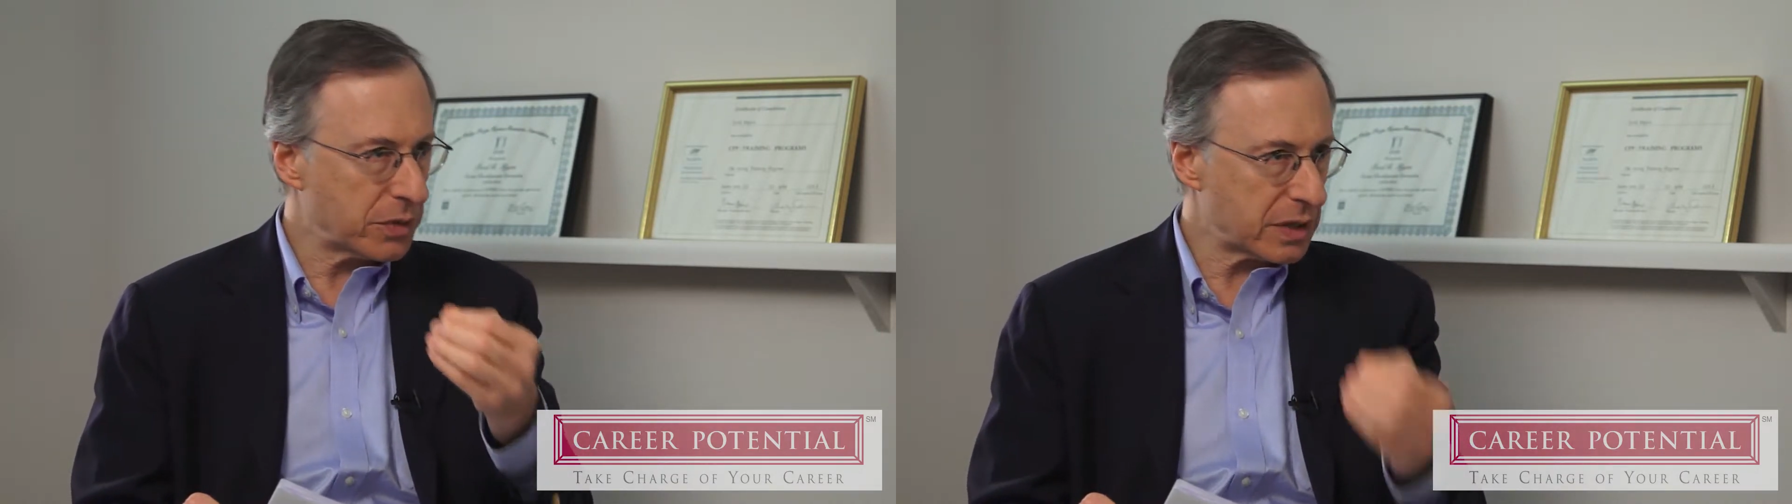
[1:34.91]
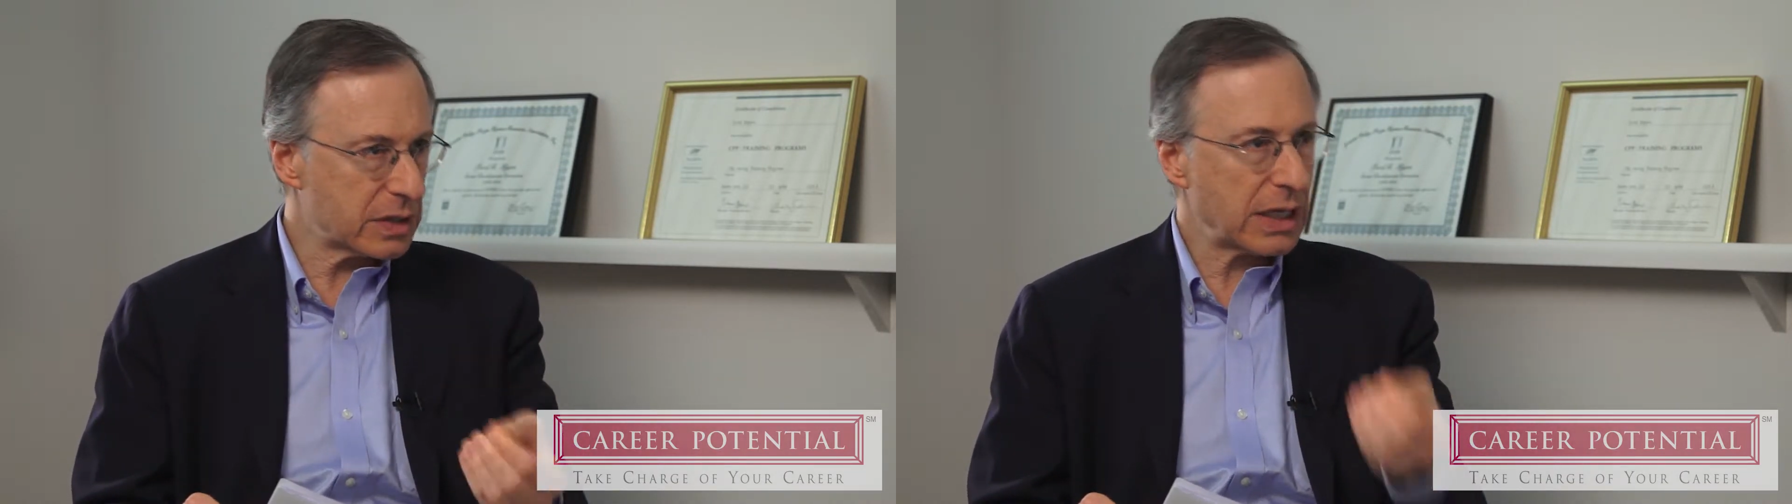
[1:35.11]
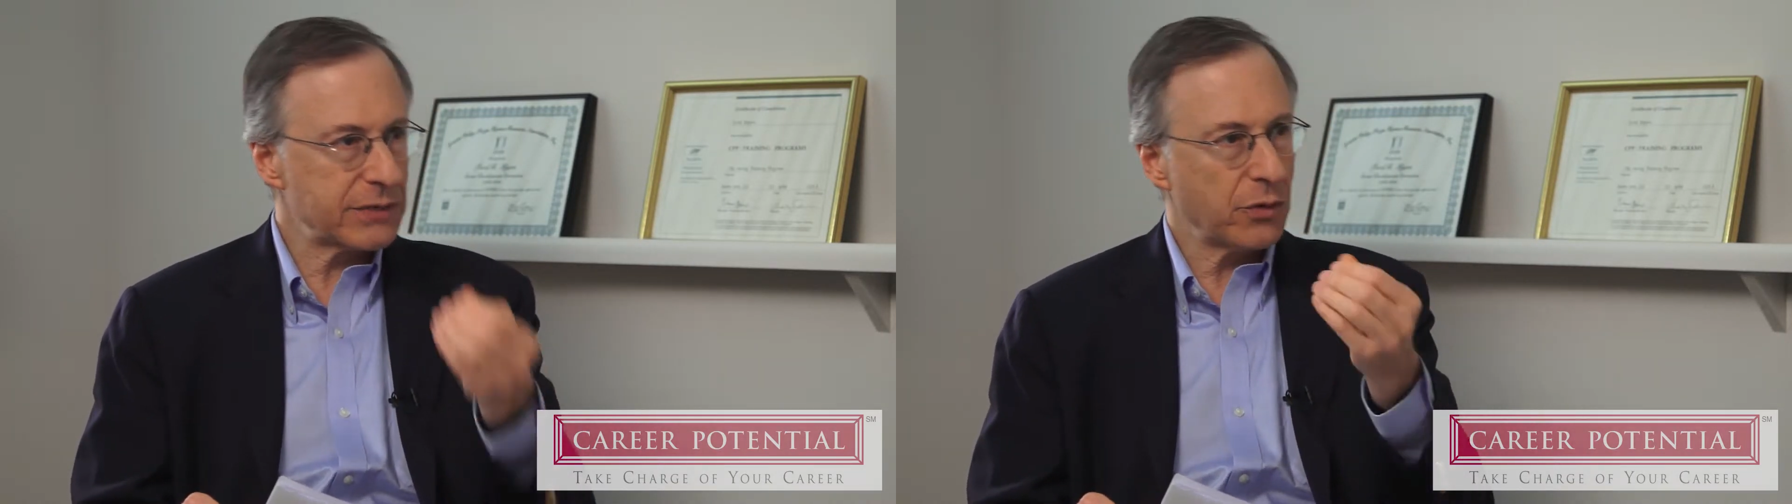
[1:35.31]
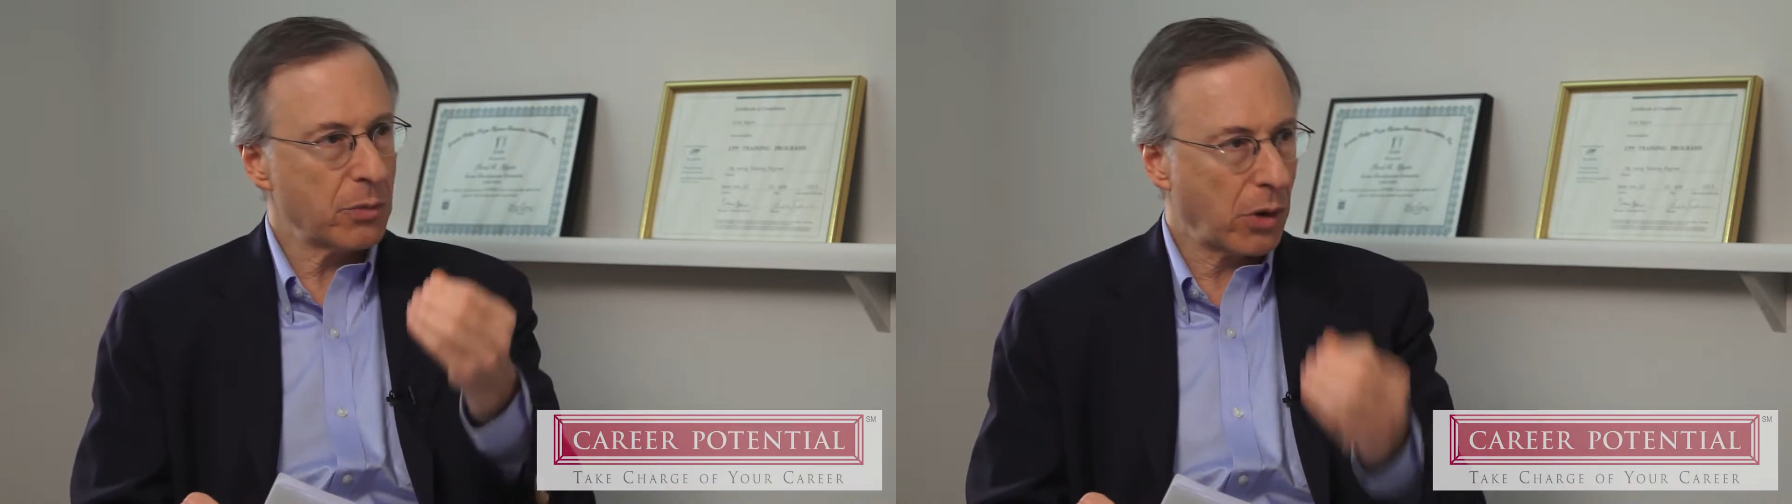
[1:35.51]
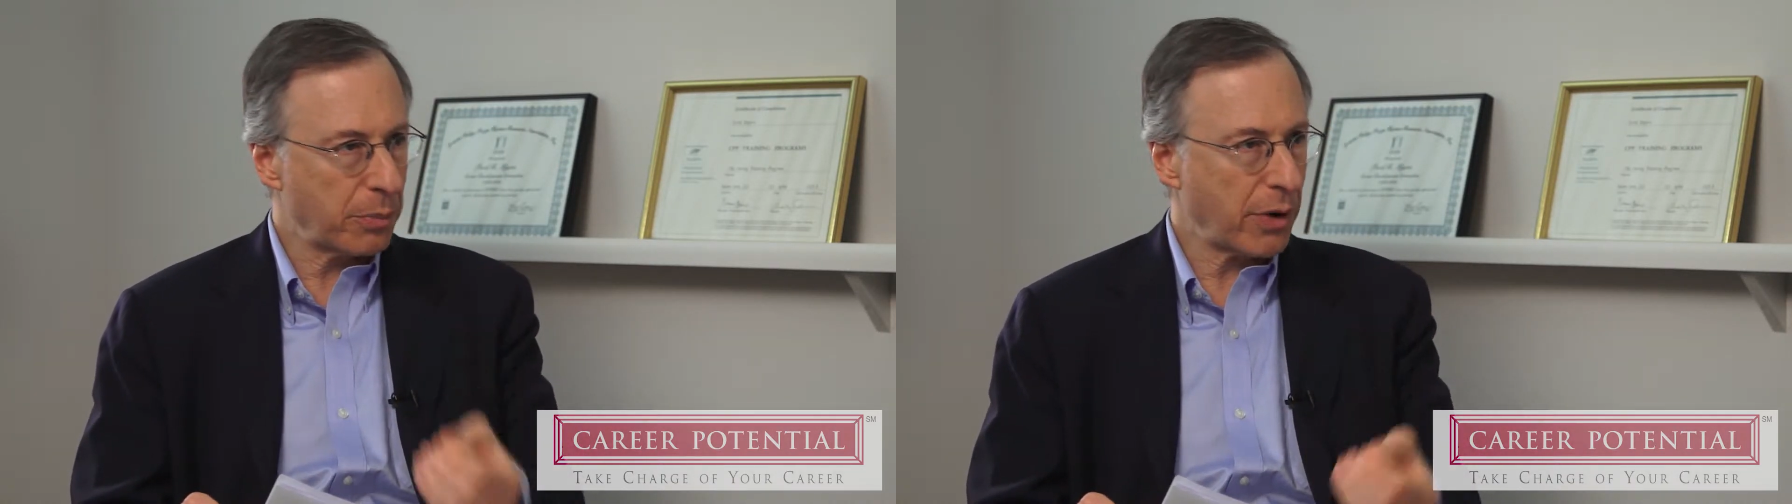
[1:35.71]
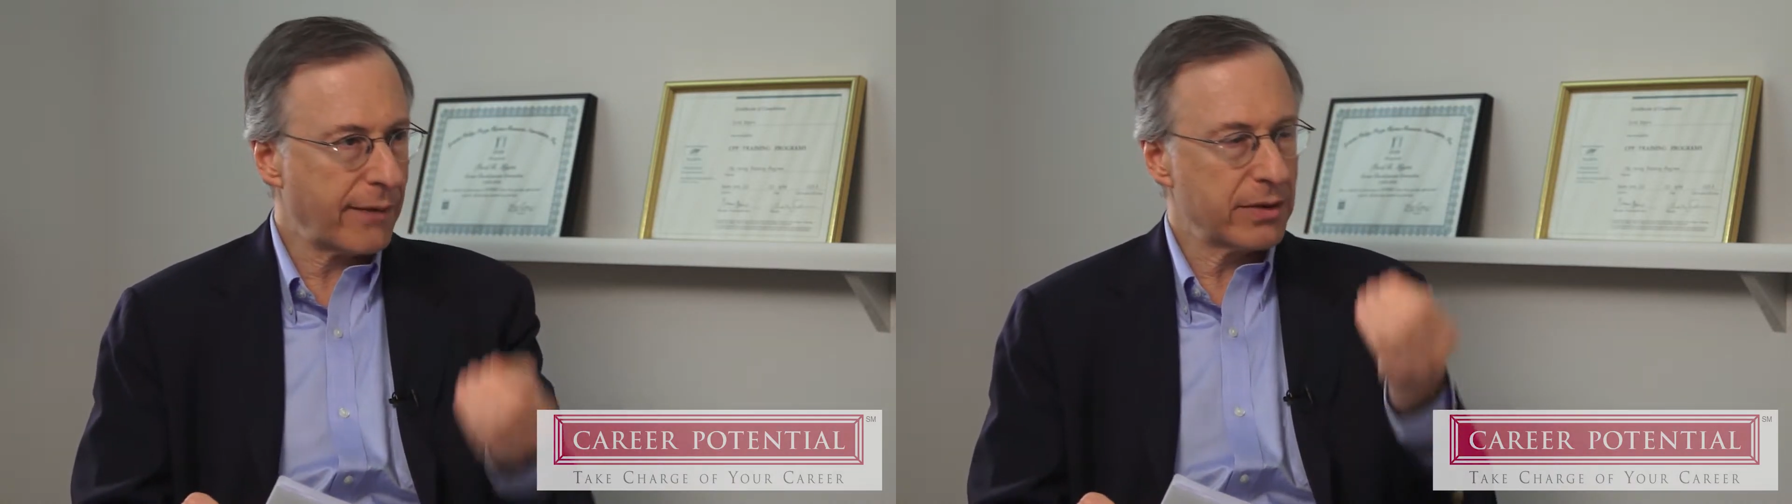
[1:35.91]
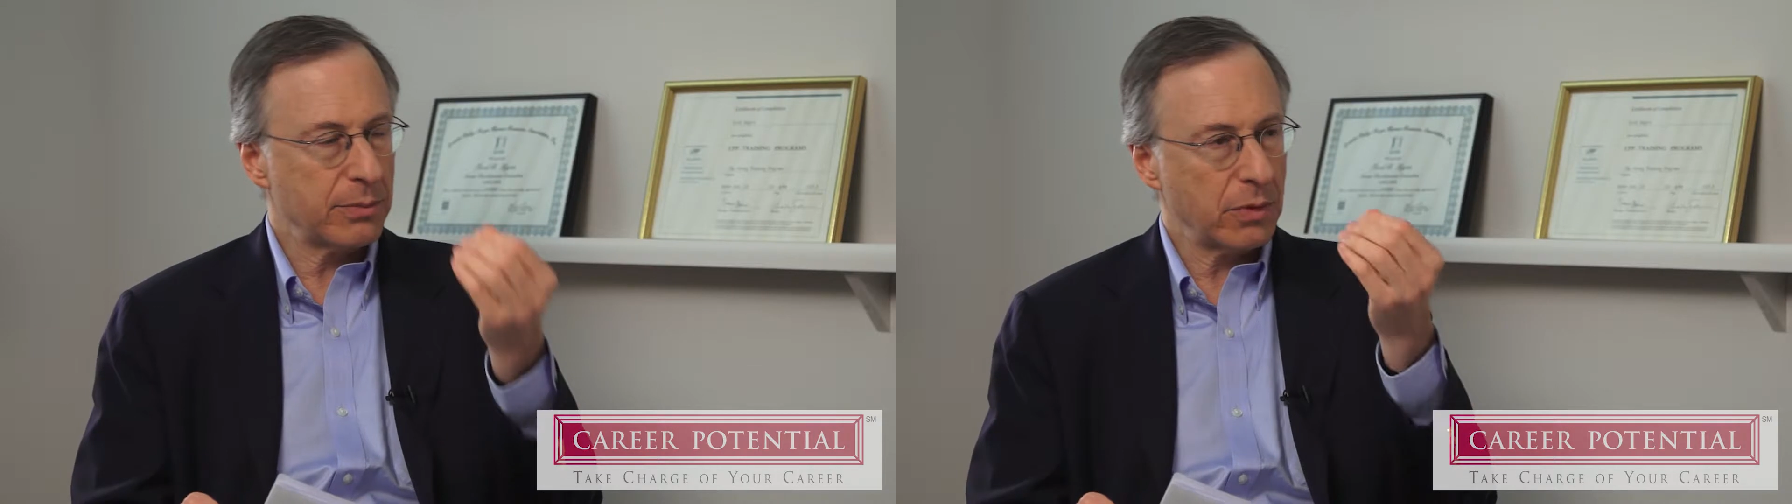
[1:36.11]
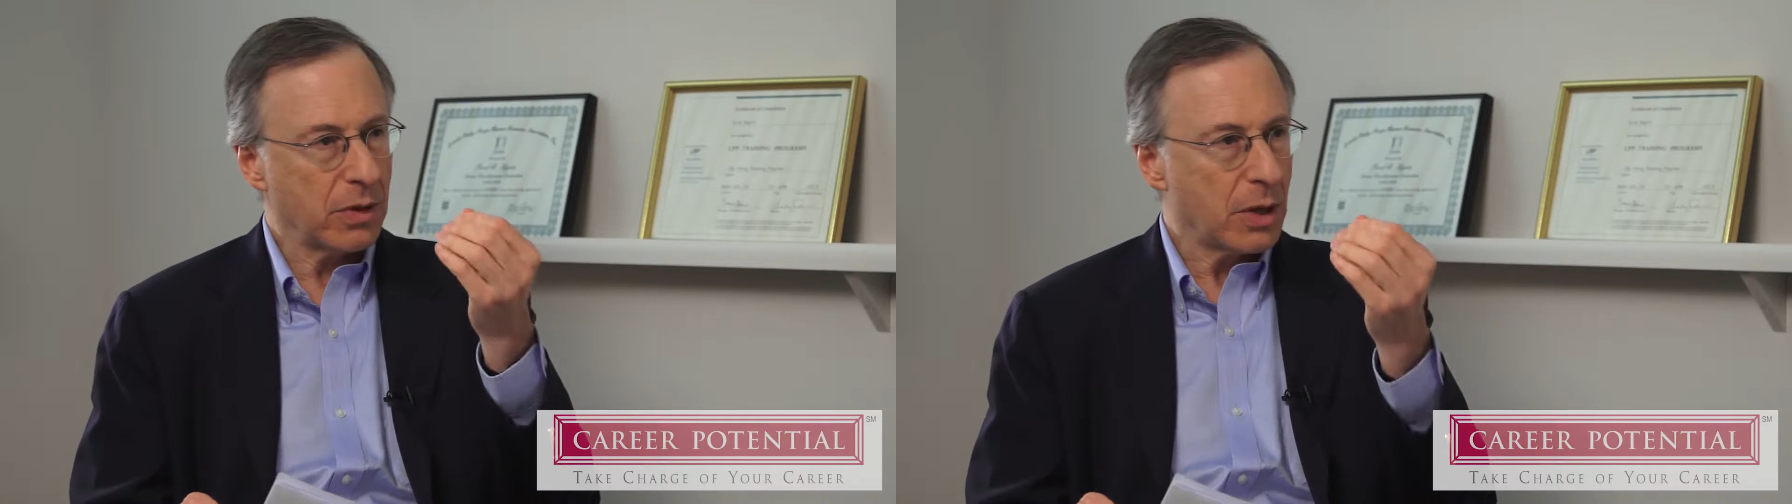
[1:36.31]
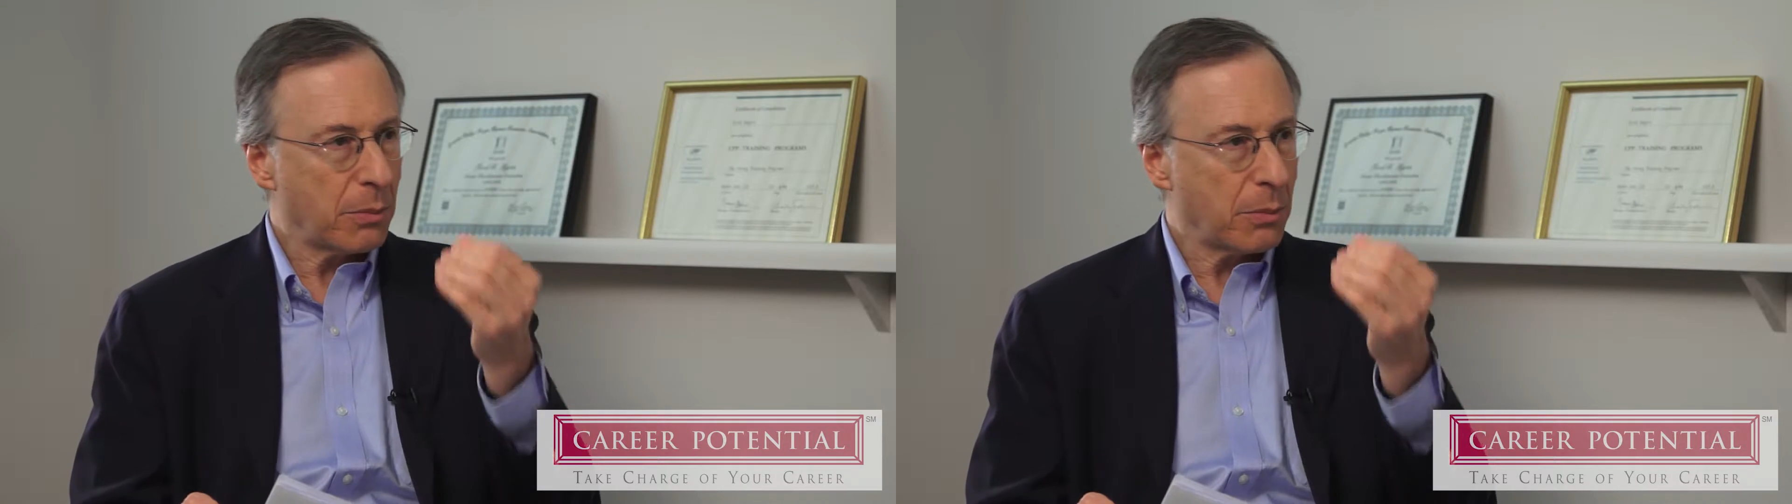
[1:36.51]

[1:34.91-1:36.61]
successful, more profitable,